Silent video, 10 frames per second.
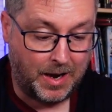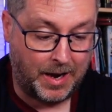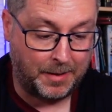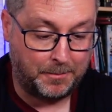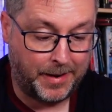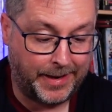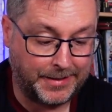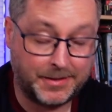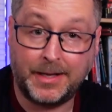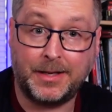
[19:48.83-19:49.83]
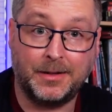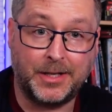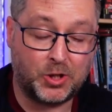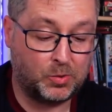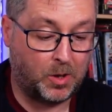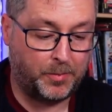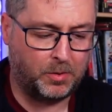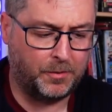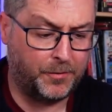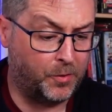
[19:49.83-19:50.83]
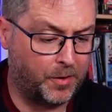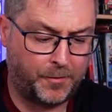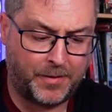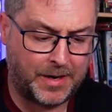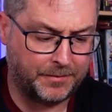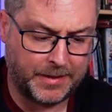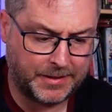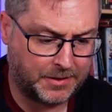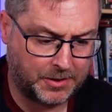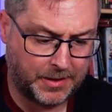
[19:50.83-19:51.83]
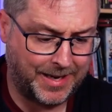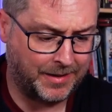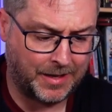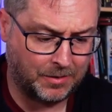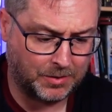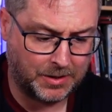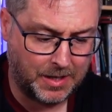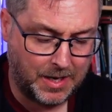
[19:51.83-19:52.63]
and painstakingly swap all 4 or 5 discs in and out.